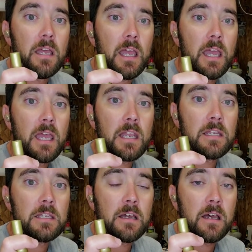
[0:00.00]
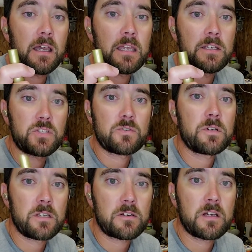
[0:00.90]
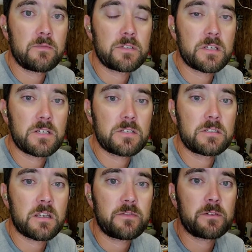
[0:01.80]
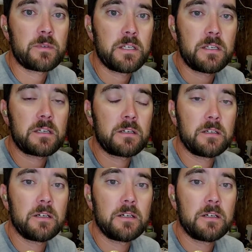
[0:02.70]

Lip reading: and I enjoy your conversations every week.